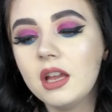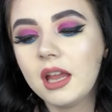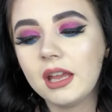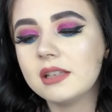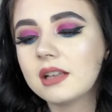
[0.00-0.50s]

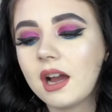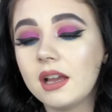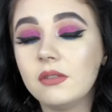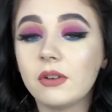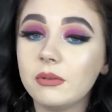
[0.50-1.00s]
It is a
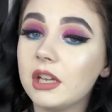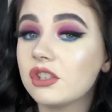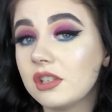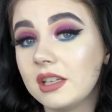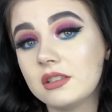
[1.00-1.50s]
high-end
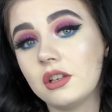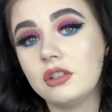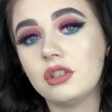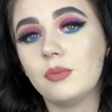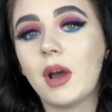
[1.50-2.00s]
foundation, it is
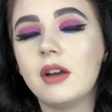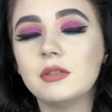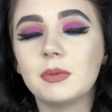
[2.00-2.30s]
£32,